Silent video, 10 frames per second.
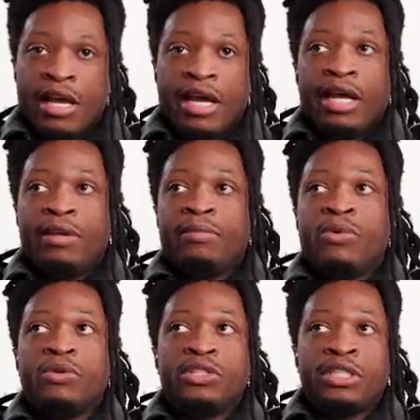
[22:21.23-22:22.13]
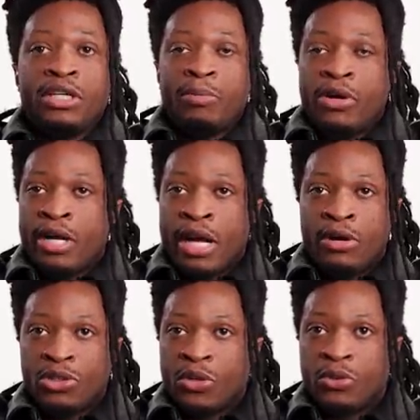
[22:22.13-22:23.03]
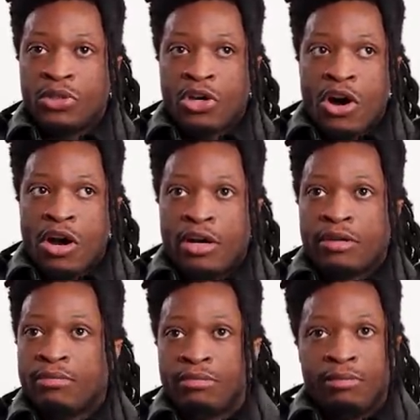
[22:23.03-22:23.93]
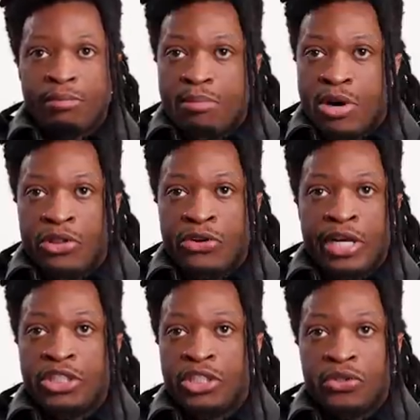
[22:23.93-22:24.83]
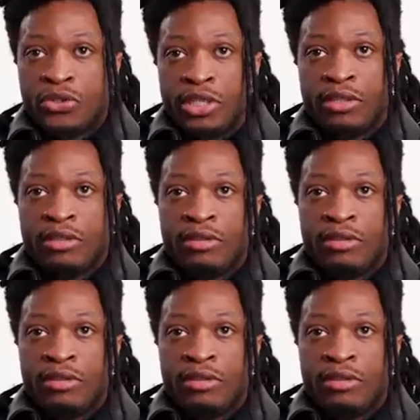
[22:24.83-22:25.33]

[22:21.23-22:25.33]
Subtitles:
And most single parent households are mother and children.